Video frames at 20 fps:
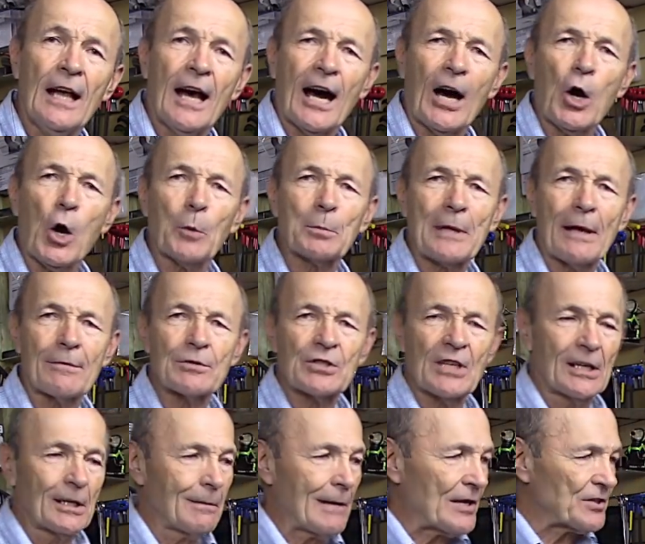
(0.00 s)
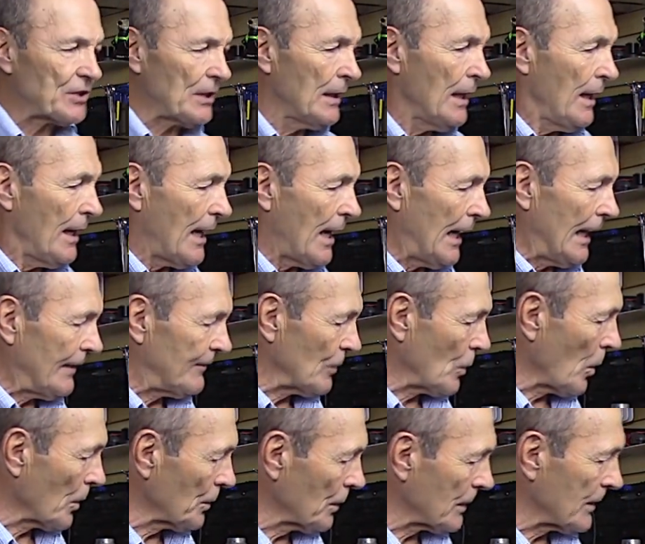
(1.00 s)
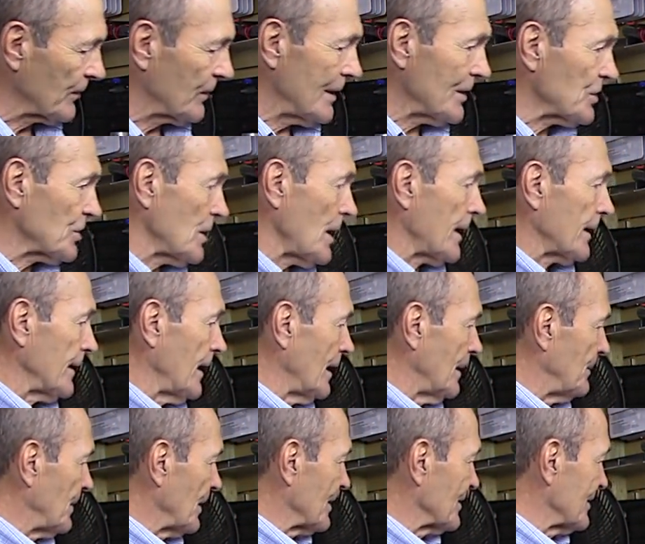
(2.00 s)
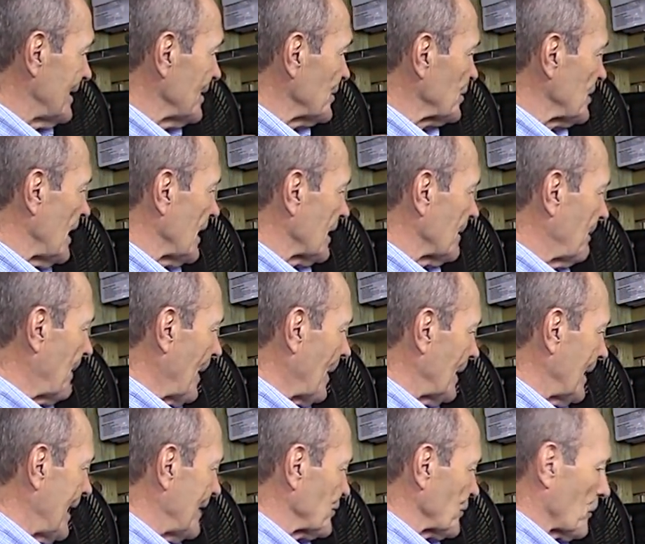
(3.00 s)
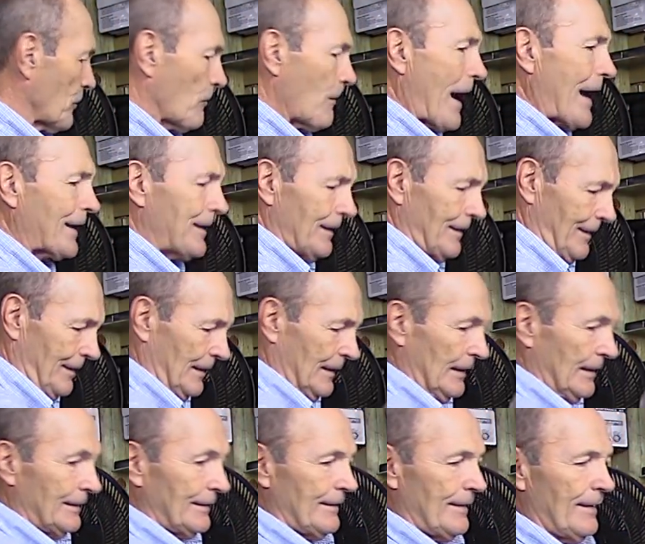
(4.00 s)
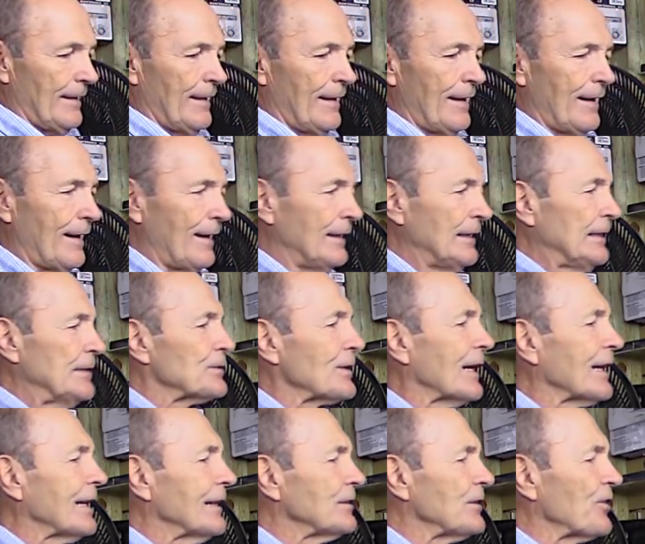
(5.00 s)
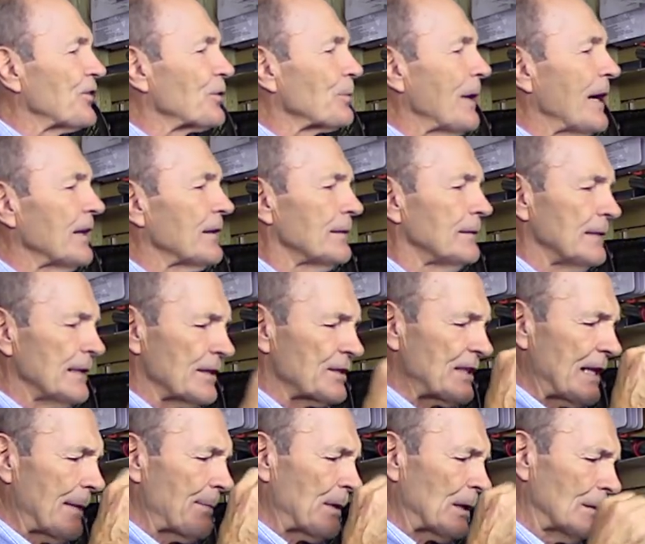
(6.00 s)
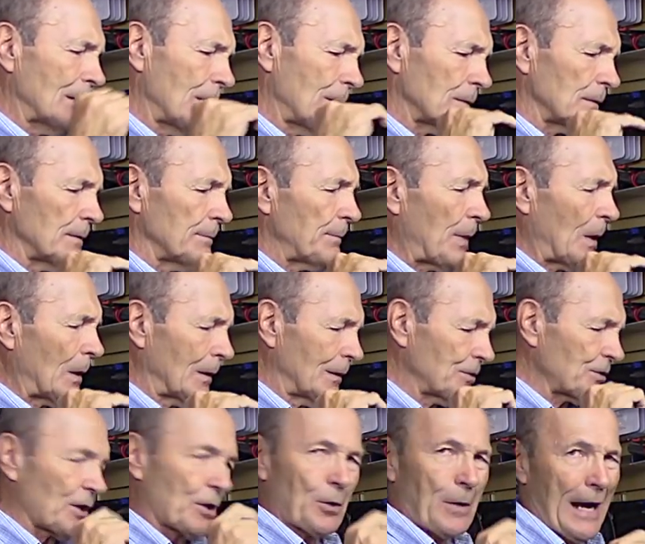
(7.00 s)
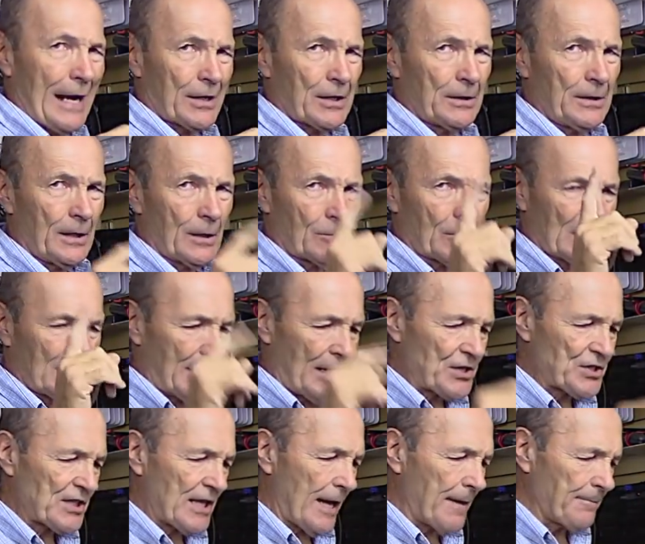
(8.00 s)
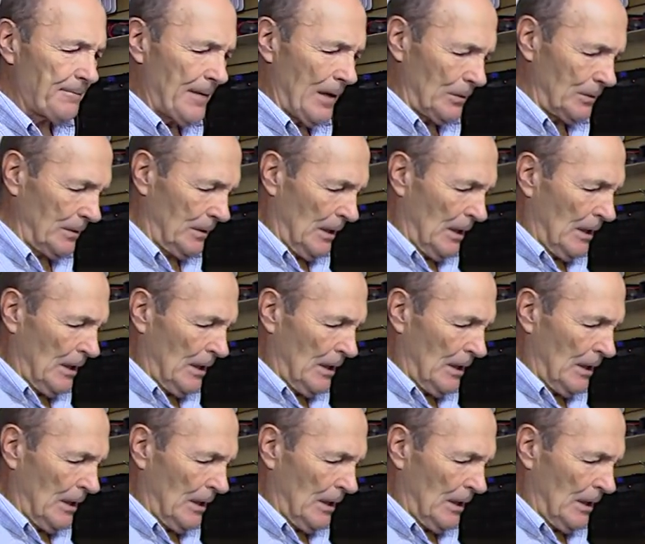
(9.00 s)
I hope that was interesting. I have to go and look at this tank now because this tank apparently has a crack in it. Yeah, so I get the thread examiner out and apparently there's a crack in here. One of my staff found it.